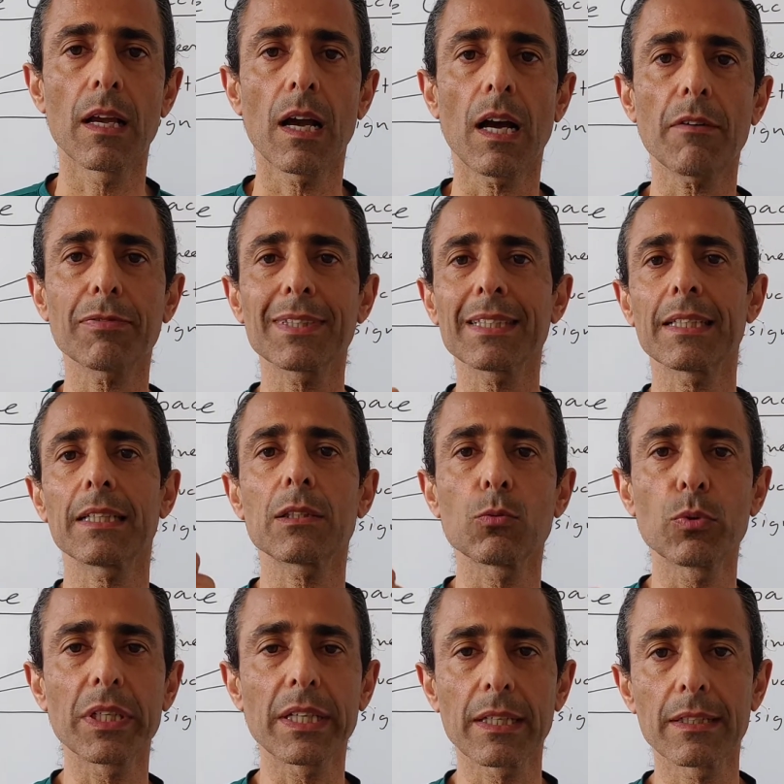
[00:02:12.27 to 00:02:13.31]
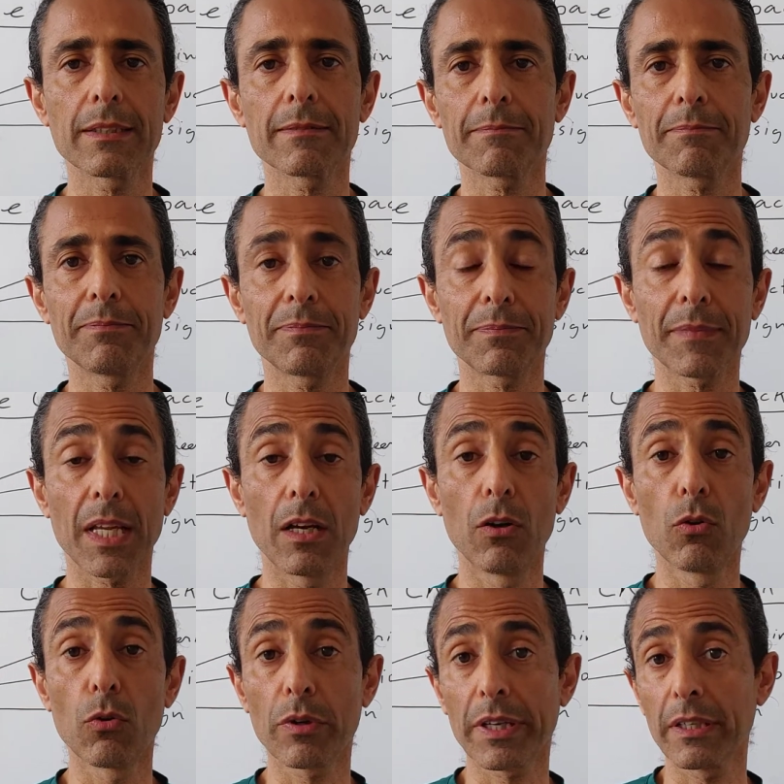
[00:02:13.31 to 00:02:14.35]
After that, we can
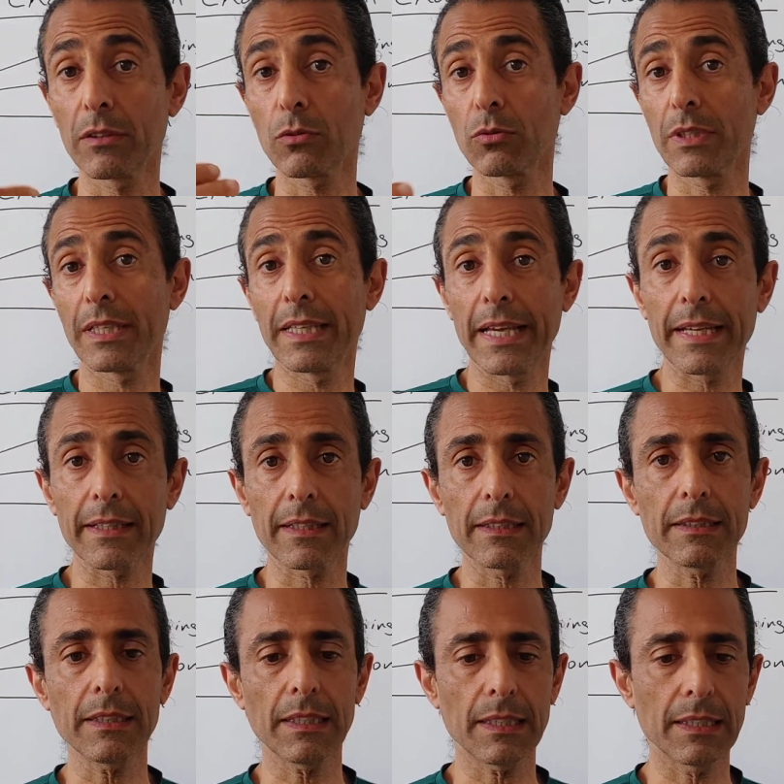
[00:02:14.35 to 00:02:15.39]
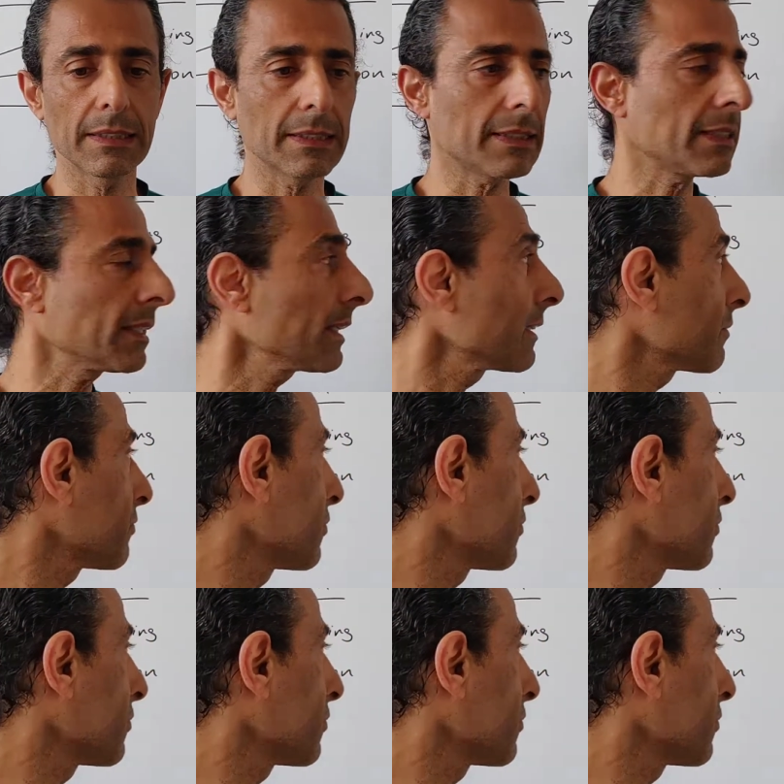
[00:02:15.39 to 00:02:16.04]
look into the data and say,